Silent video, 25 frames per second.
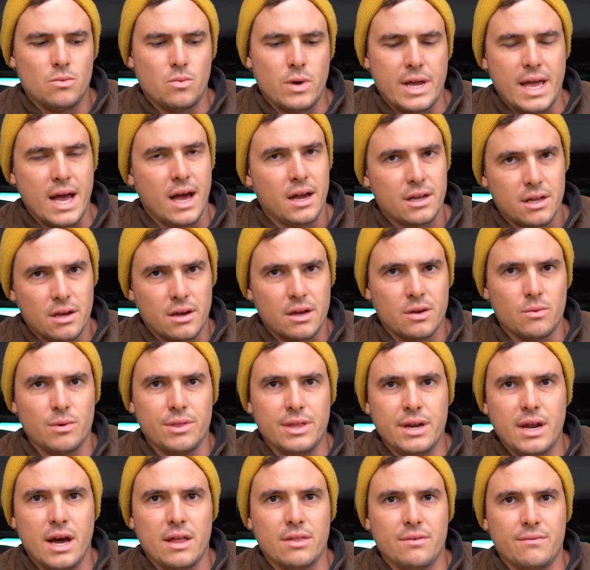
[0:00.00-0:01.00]
We are going with
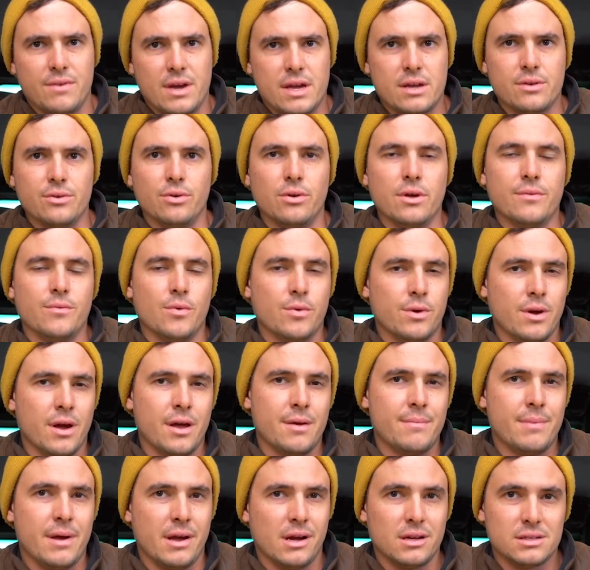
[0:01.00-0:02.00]
another vehicle. If we were
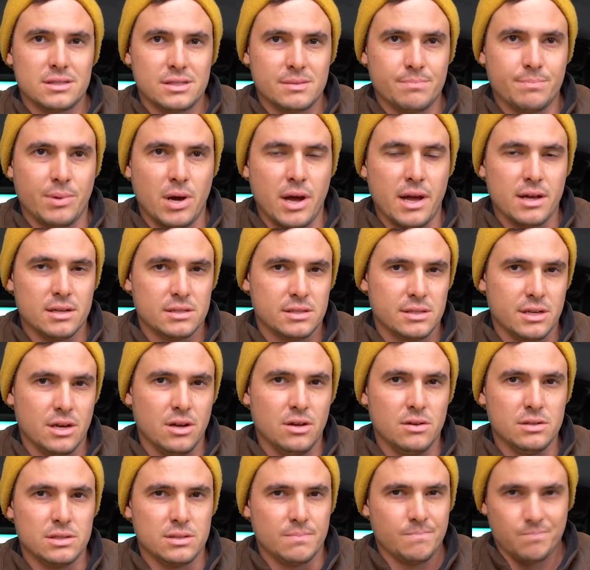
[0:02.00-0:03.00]
going by
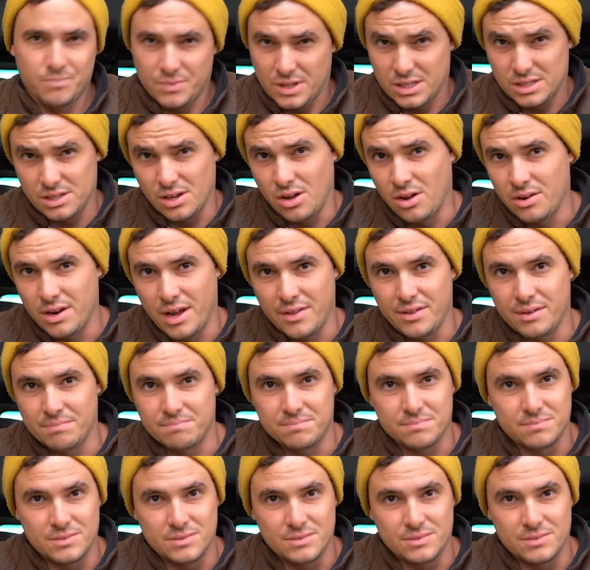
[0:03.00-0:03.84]
ourselves, it's a whole nother,